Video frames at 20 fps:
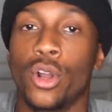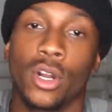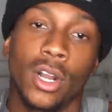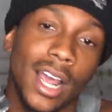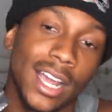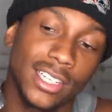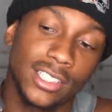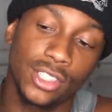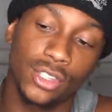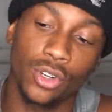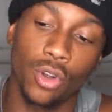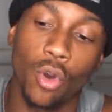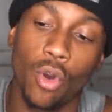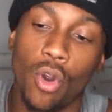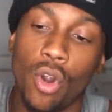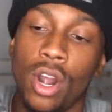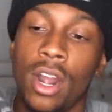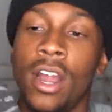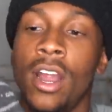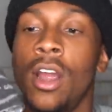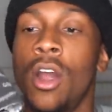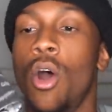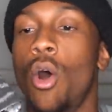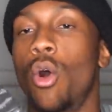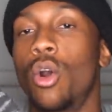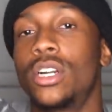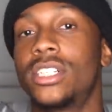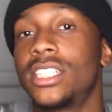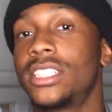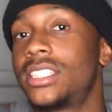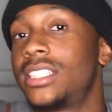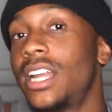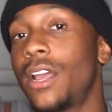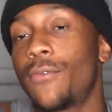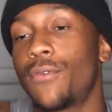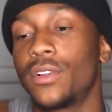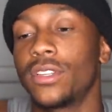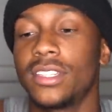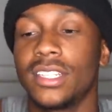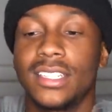or like sore or just
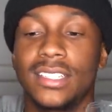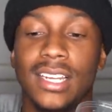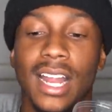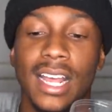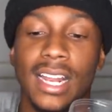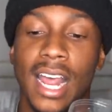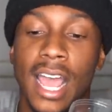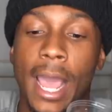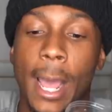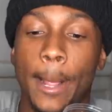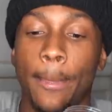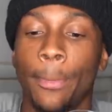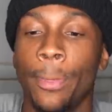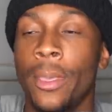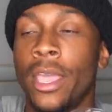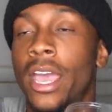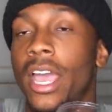different things like that.